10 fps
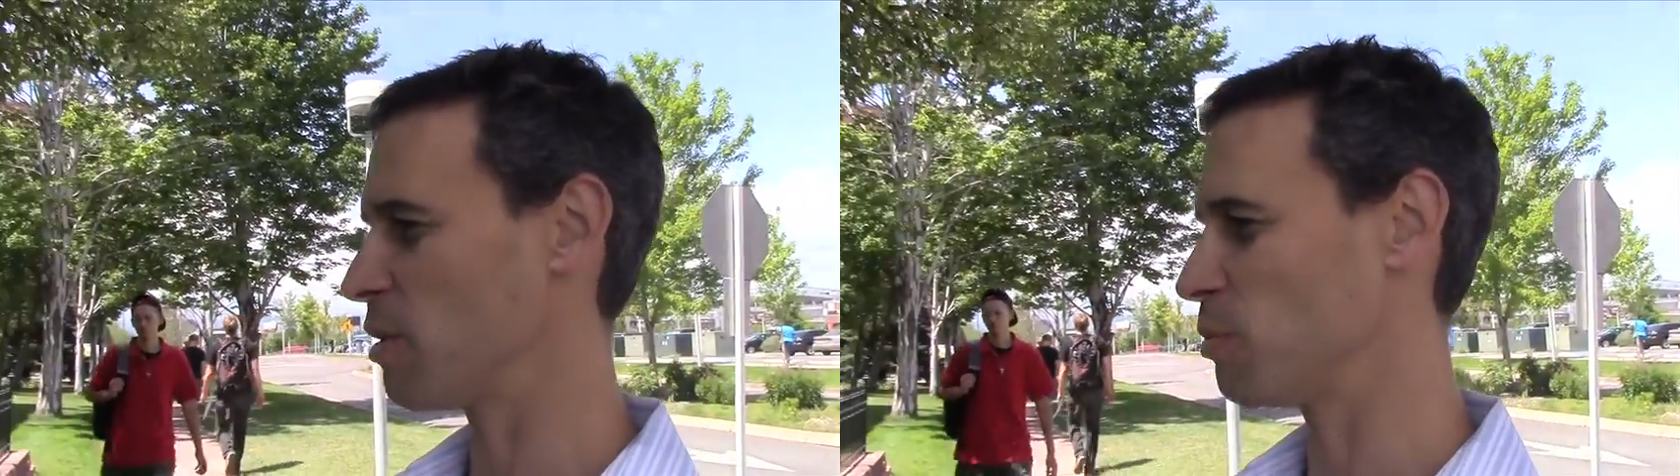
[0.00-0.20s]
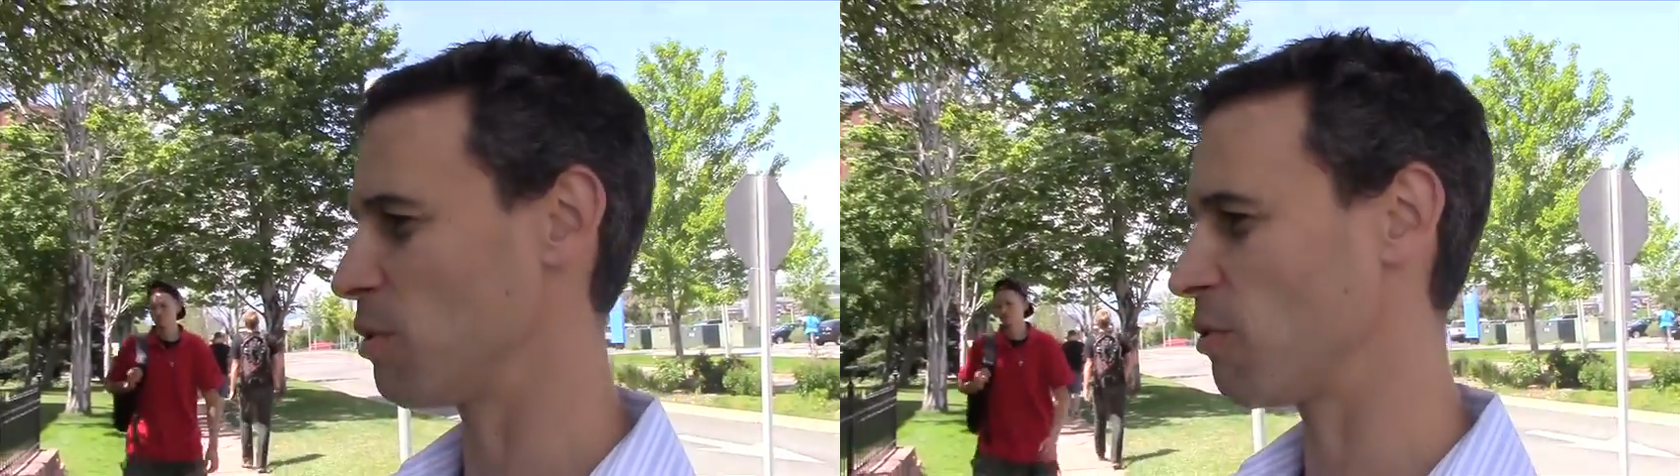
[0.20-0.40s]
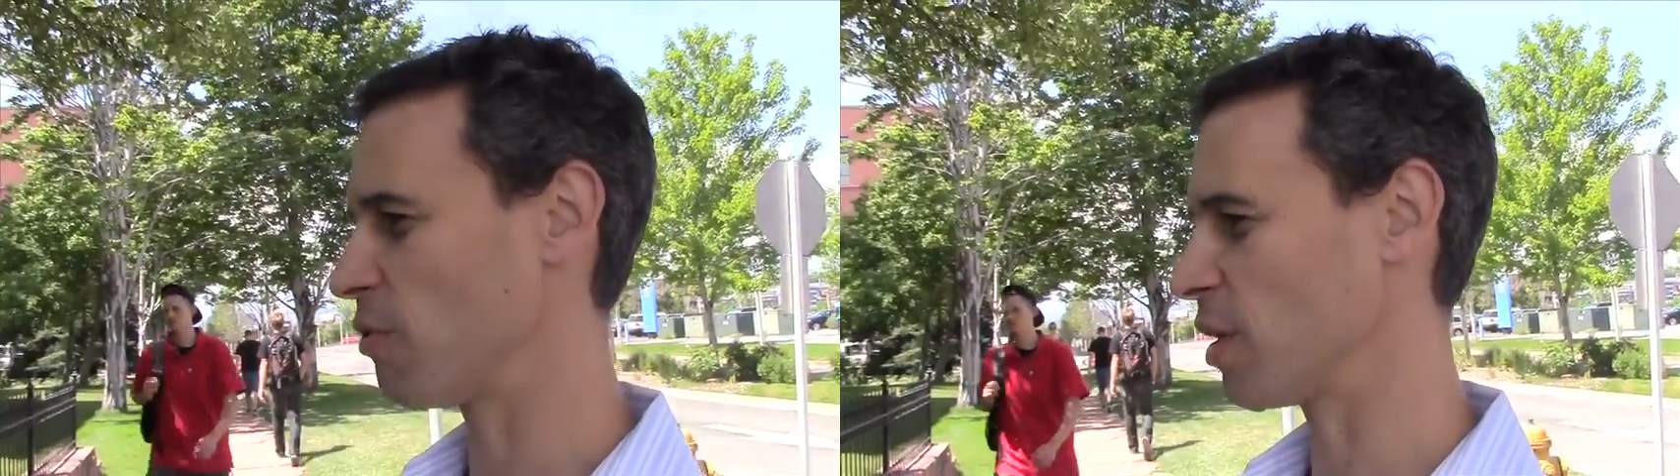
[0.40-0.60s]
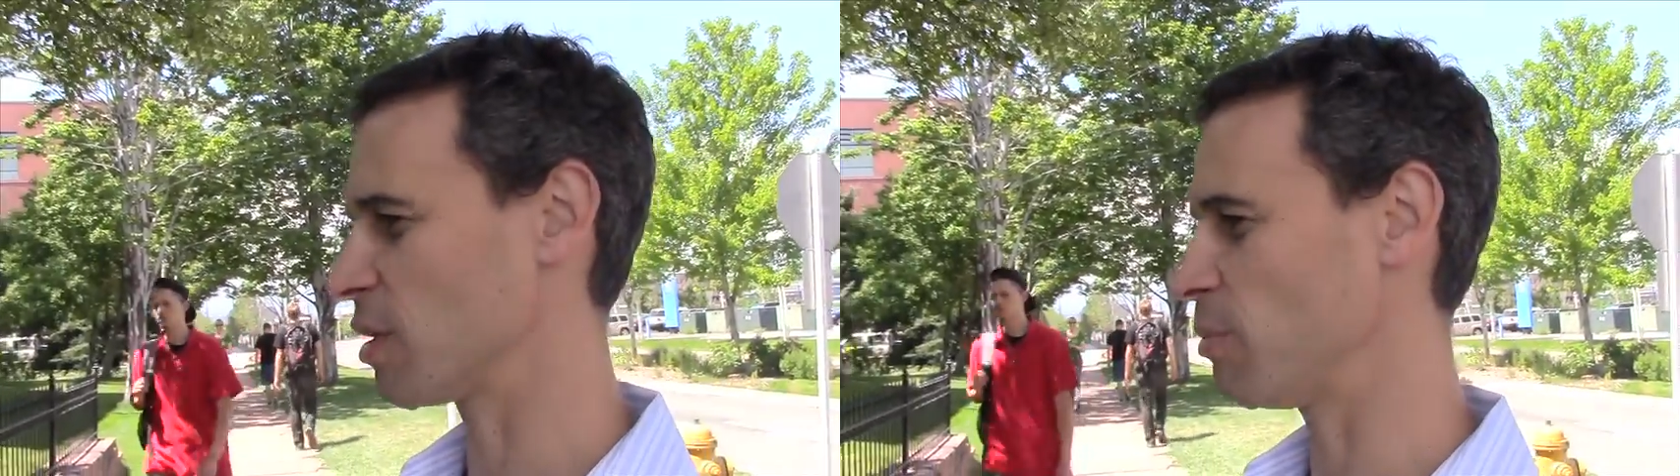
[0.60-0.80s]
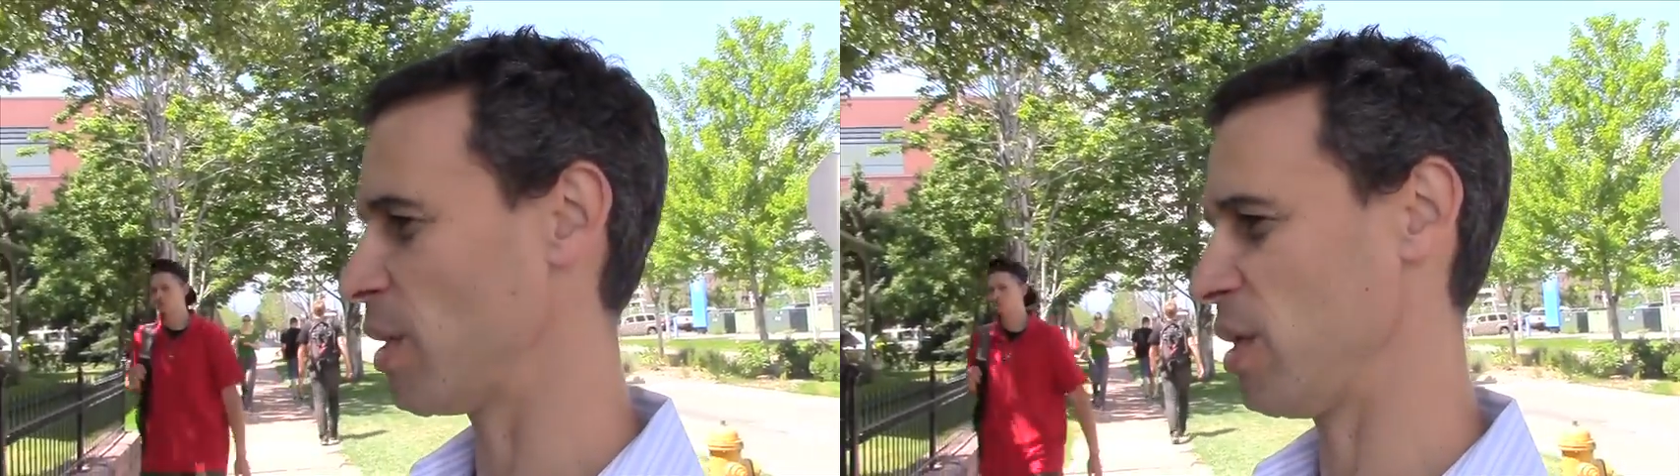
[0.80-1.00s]
has been
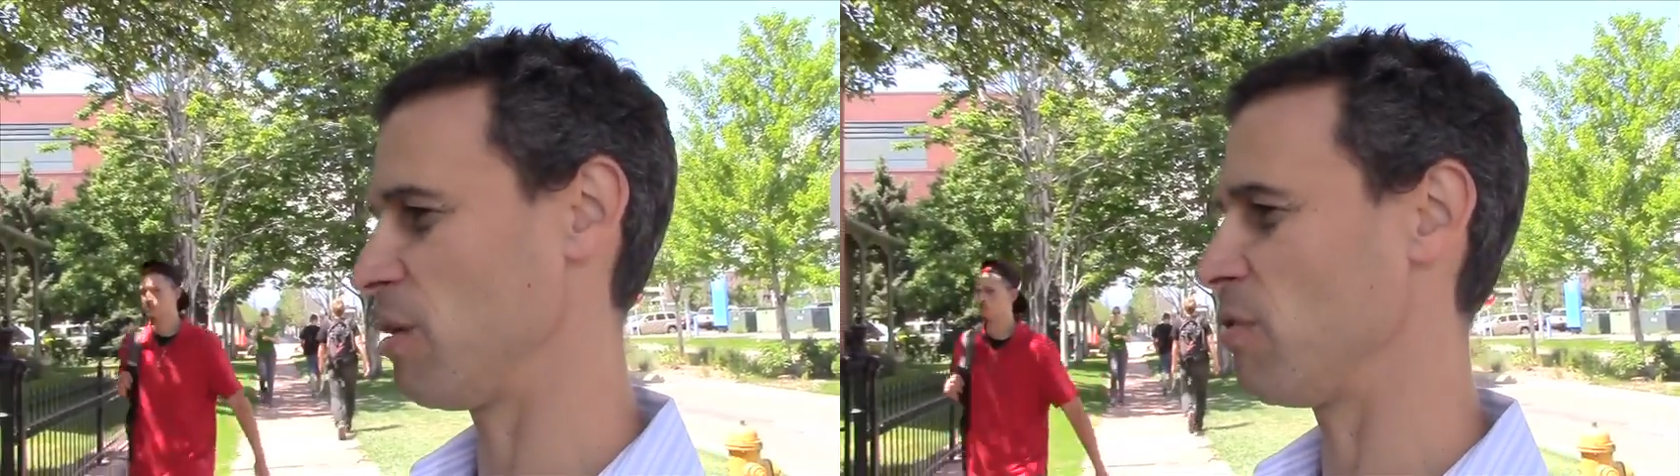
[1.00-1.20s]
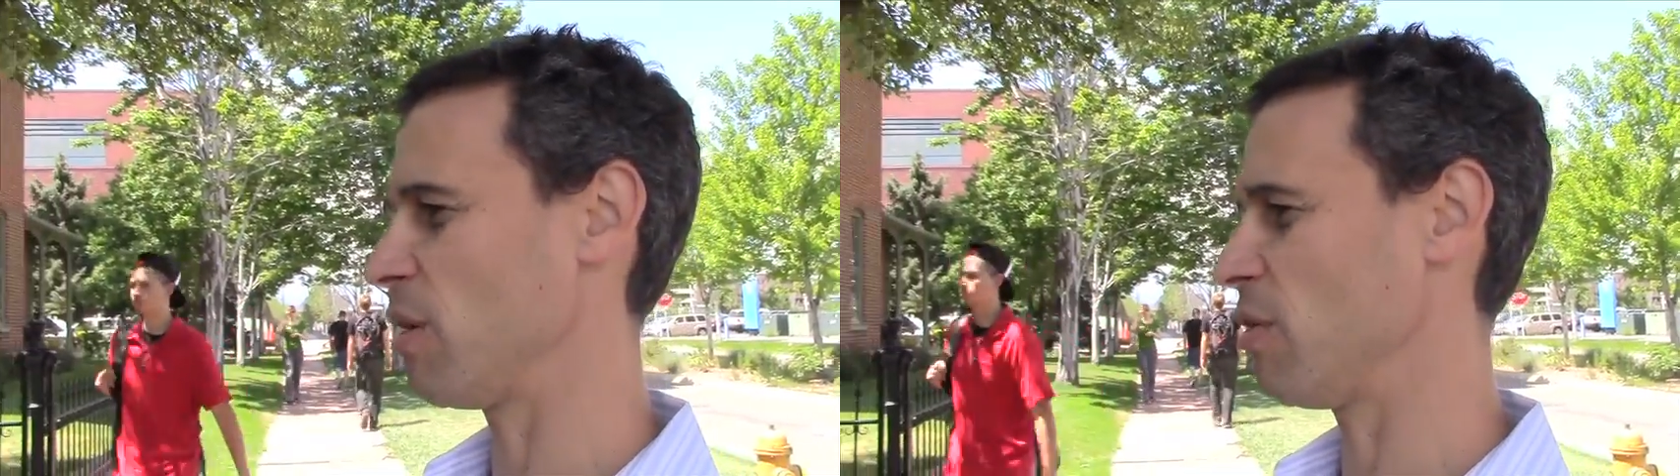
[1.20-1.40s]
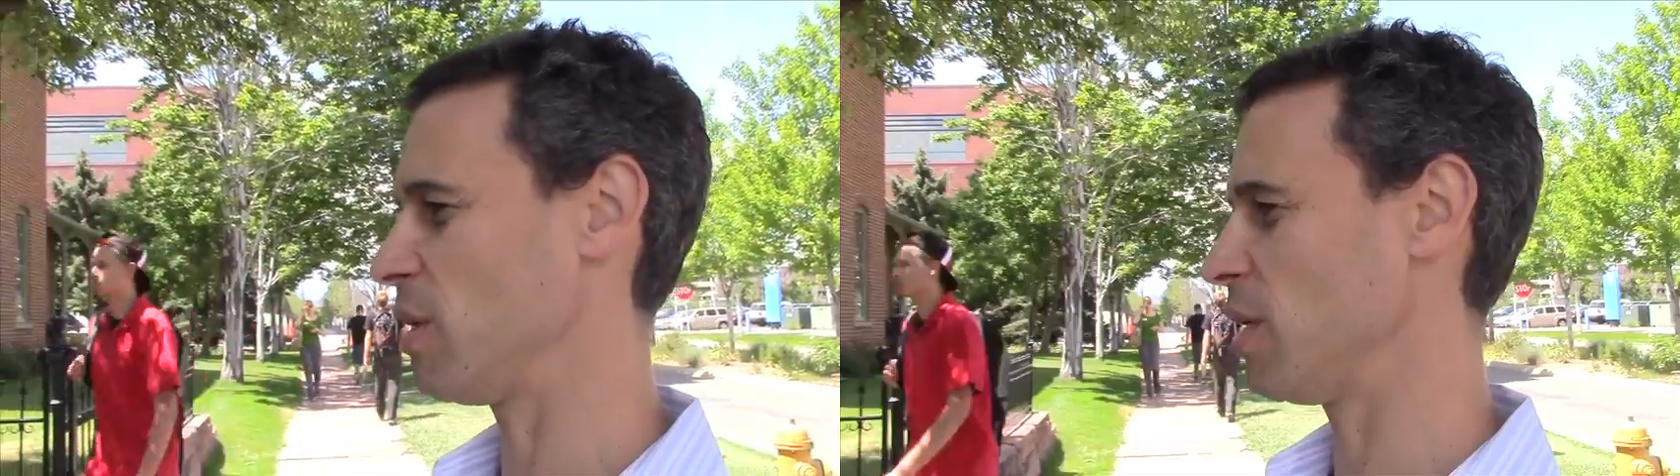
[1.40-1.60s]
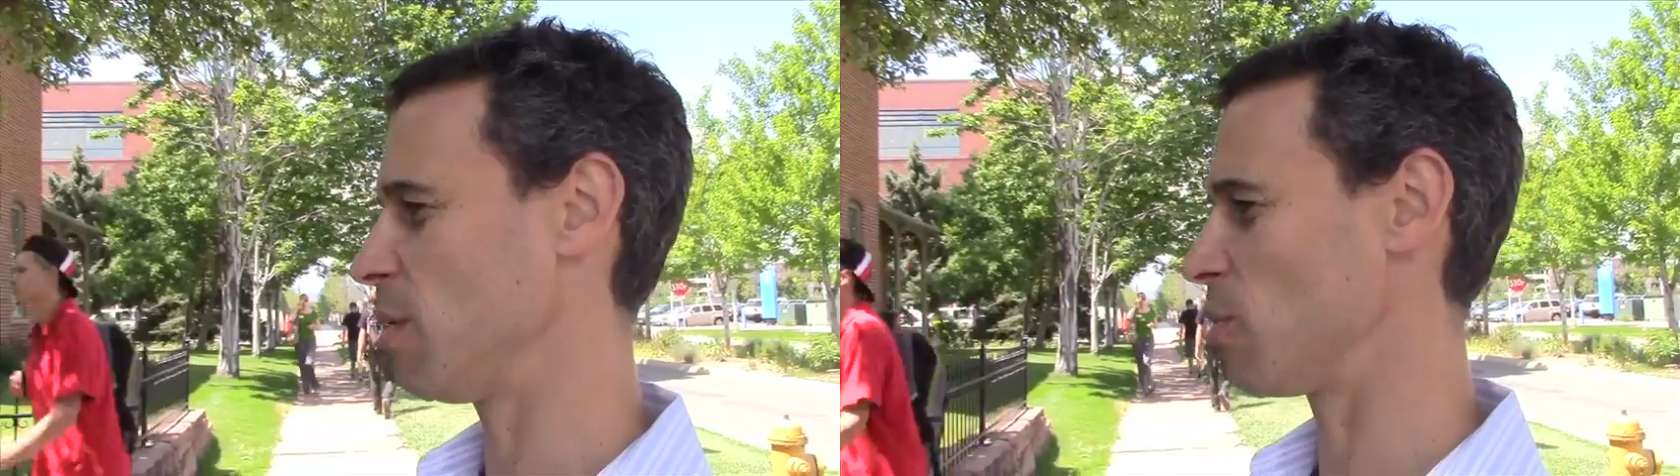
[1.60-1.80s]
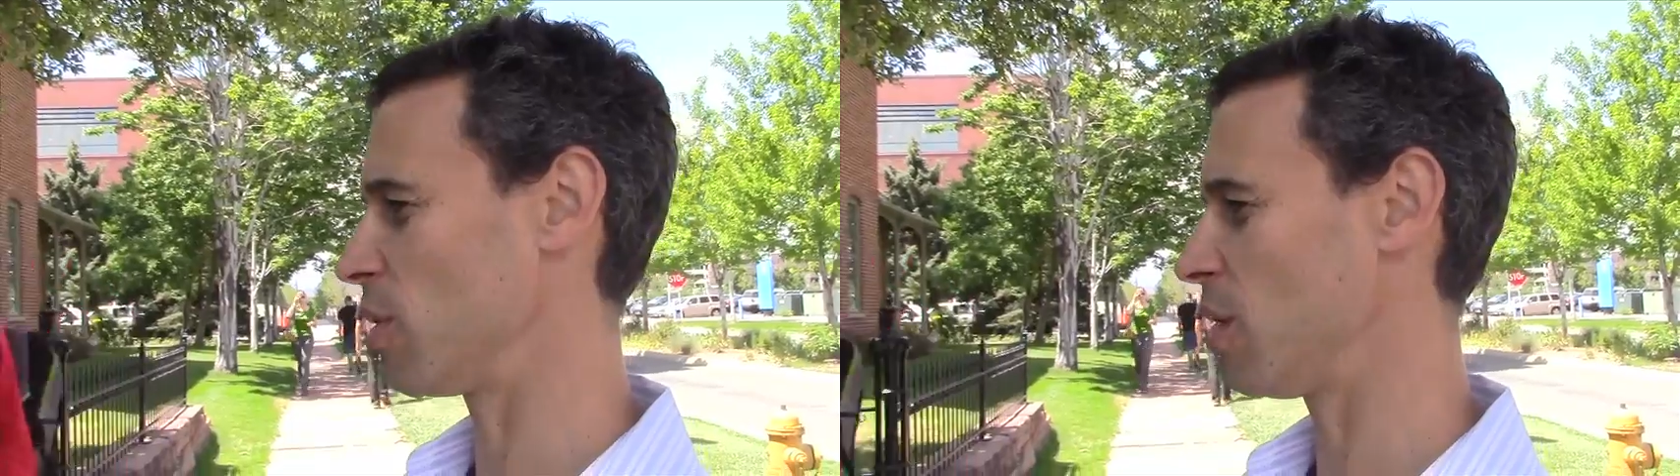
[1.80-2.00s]
reflected by the Auraria
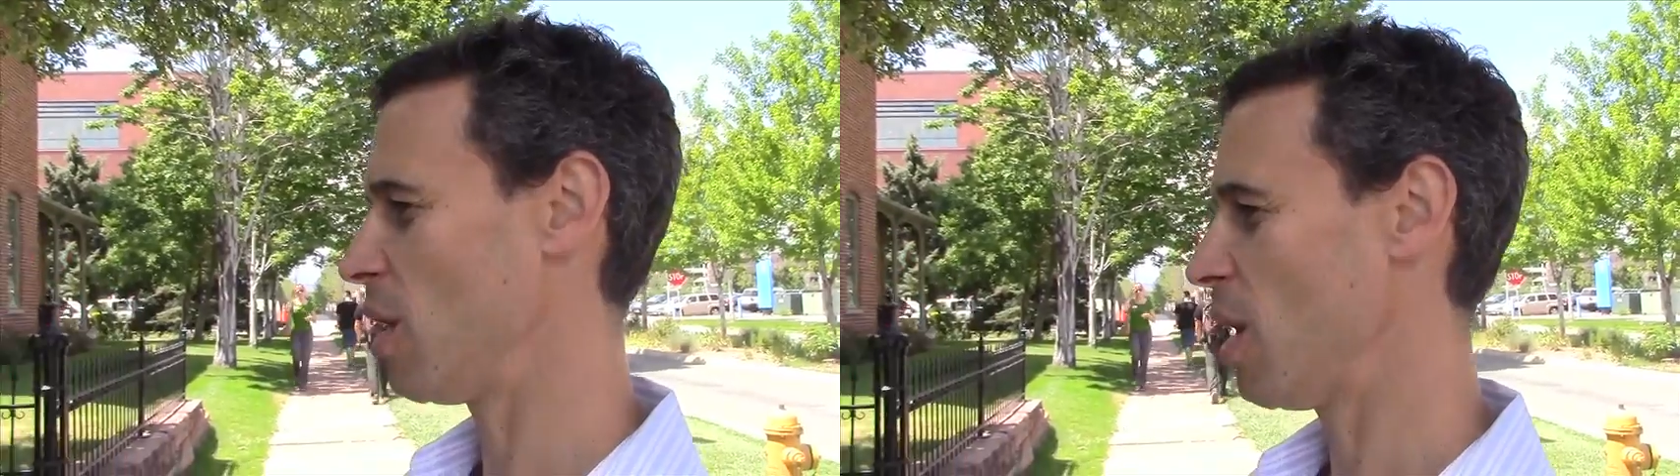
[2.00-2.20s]
neighborhood.